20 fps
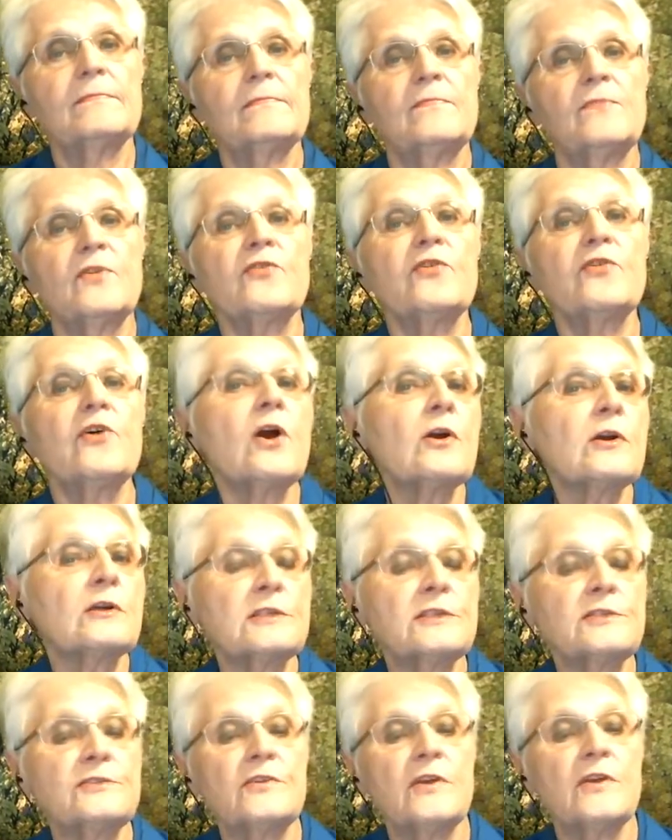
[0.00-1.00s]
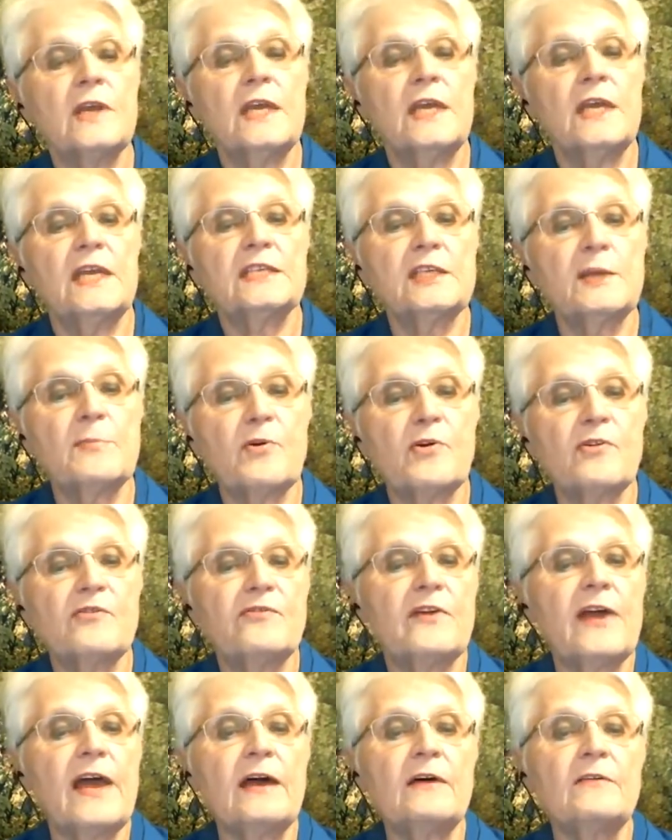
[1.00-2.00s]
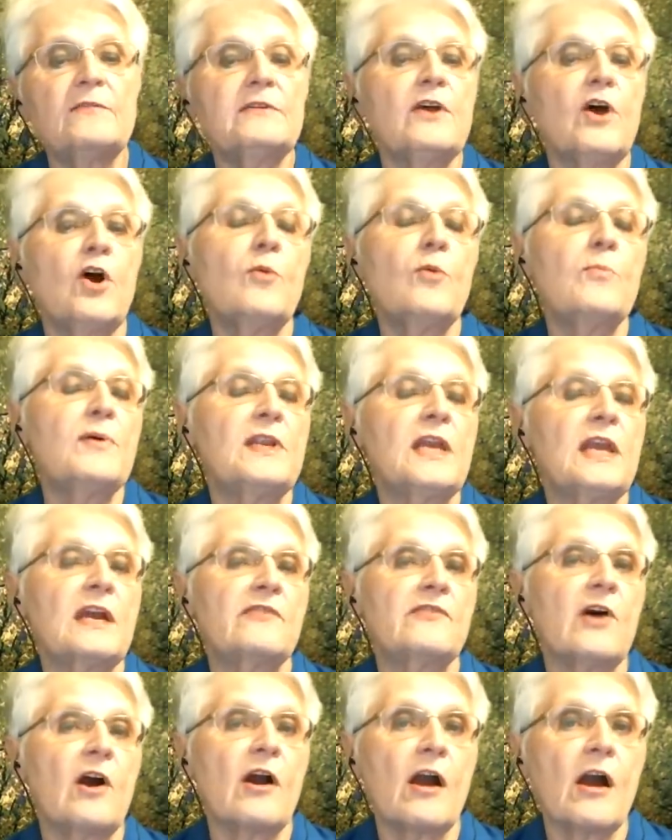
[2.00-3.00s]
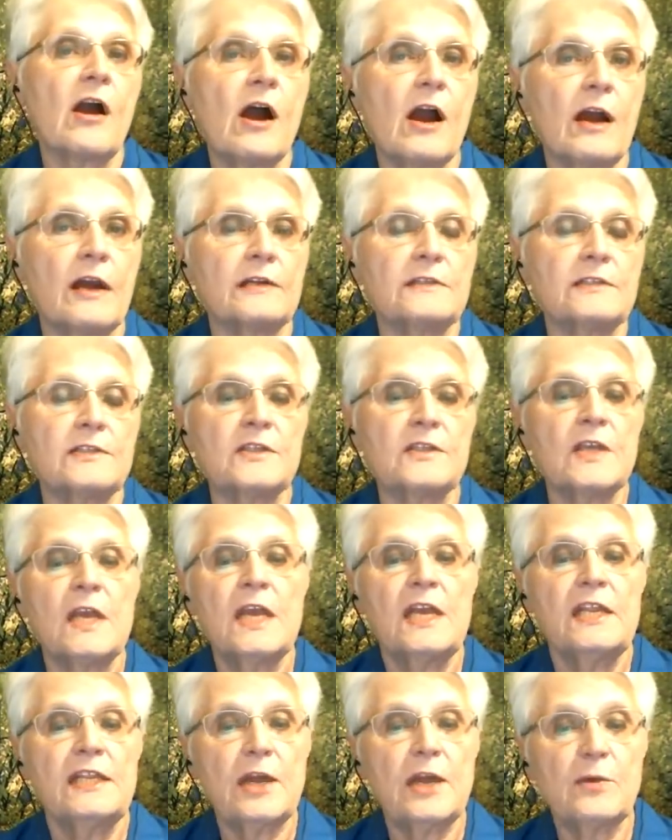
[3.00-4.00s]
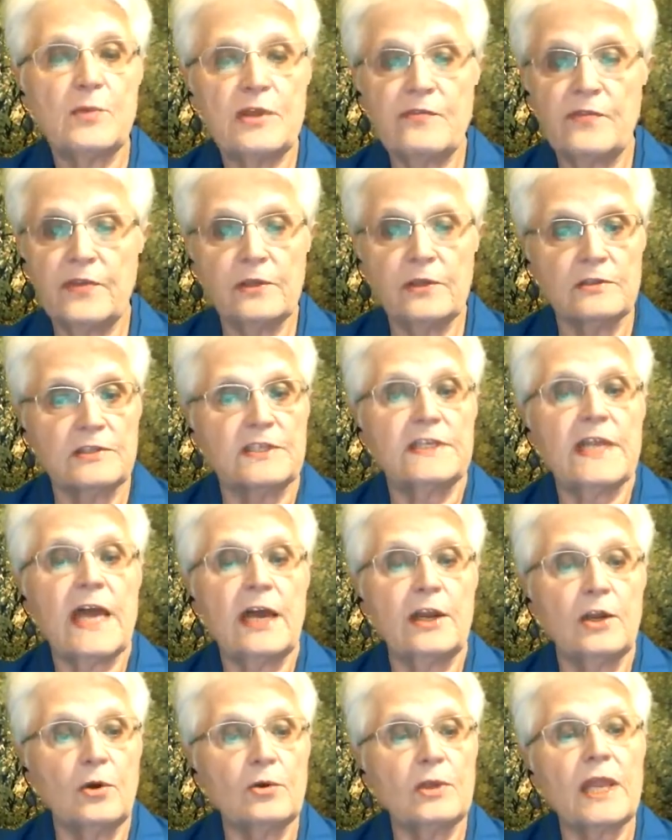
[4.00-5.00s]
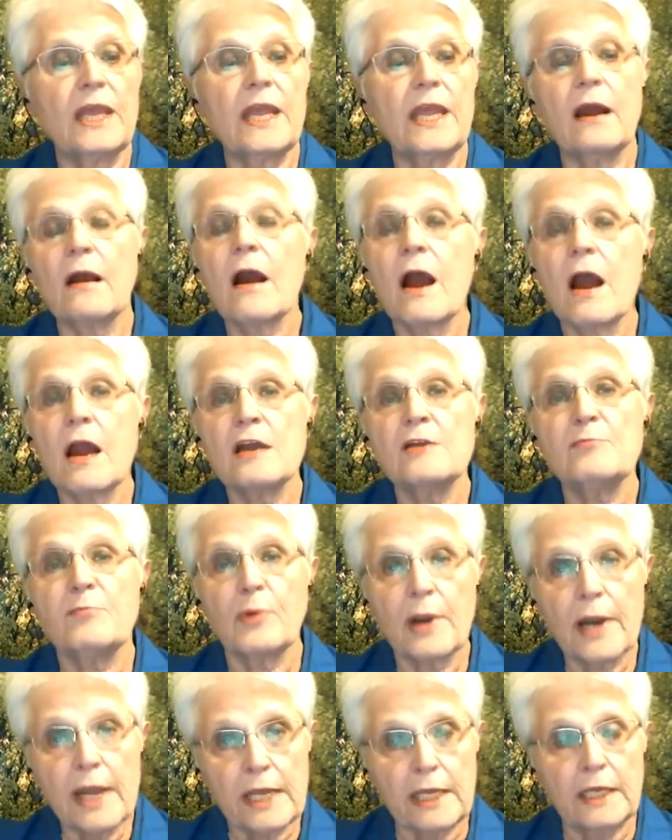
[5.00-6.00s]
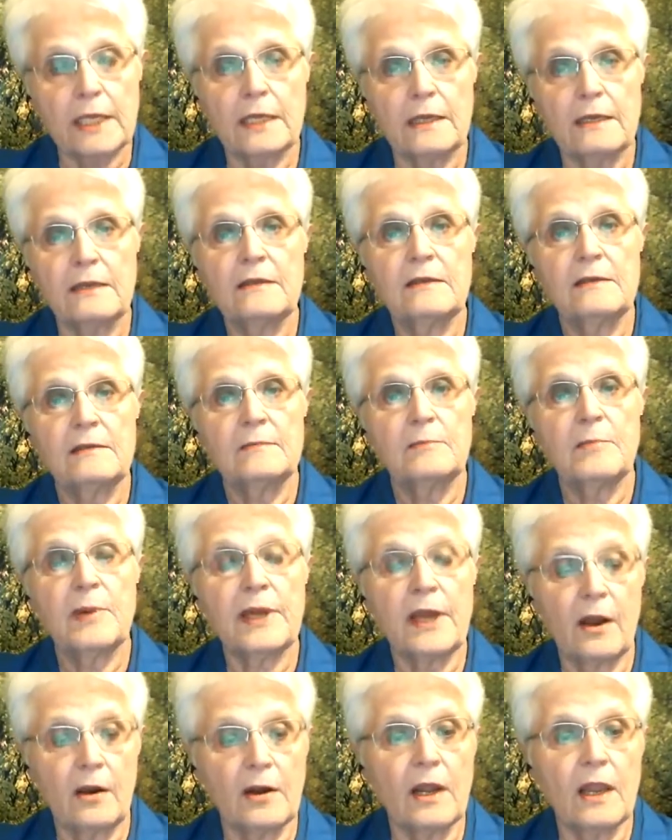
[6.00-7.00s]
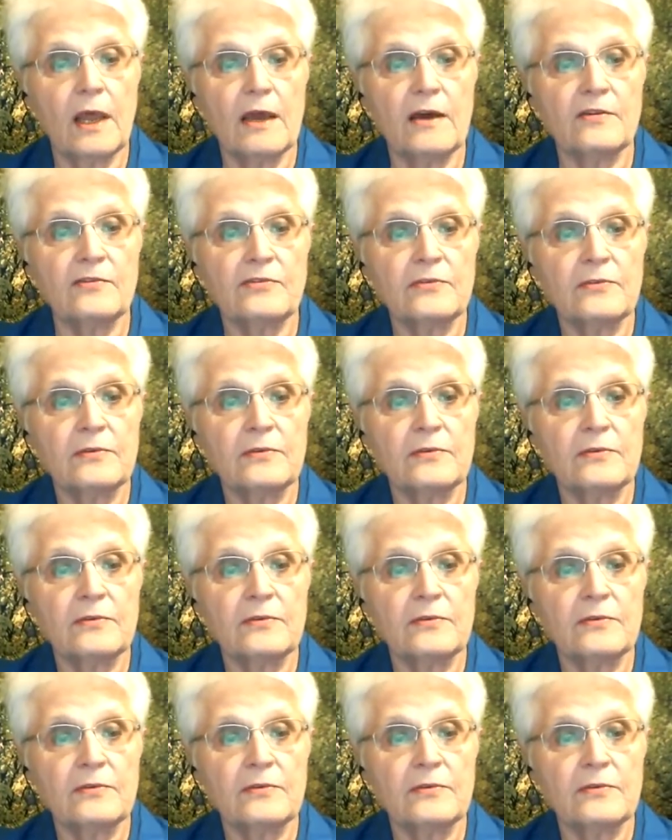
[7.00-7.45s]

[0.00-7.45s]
The first is a profound opening of our hearts that reveals not only our heartbreak, but our love.